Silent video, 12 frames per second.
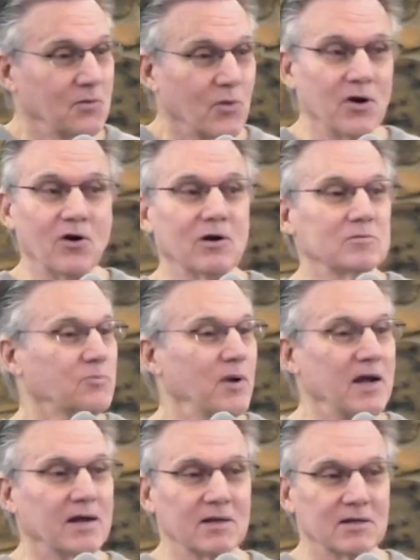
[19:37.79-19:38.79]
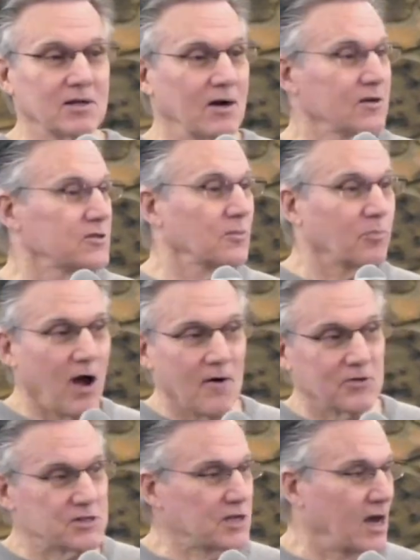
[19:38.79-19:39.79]
We heard them speaking in tongues and
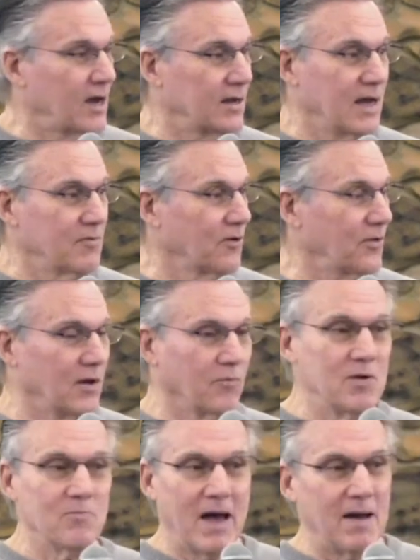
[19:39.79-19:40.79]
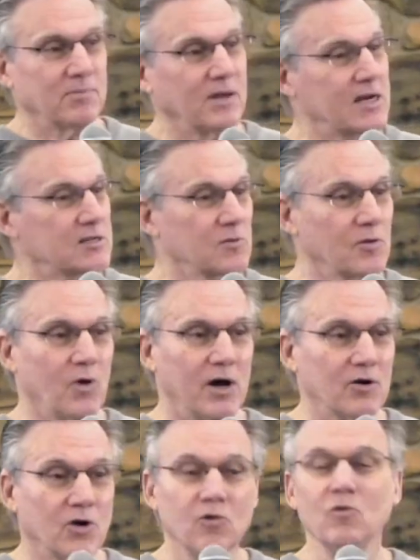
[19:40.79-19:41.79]
prophesying, they were, and we baptized them in
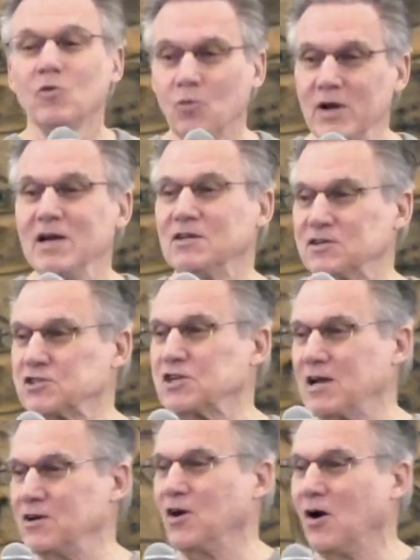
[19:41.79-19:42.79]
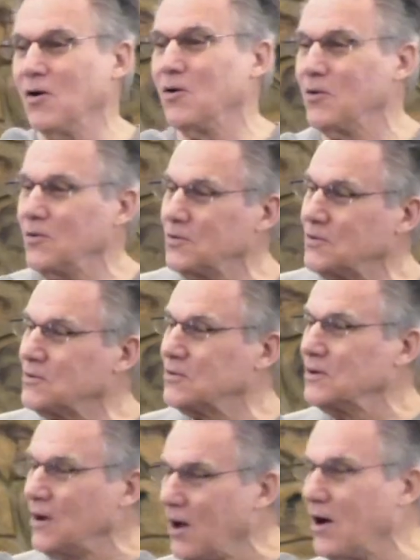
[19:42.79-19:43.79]
water. Who are we to say no
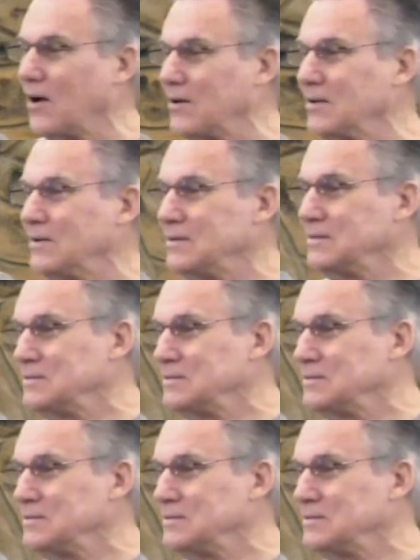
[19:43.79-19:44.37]
to God?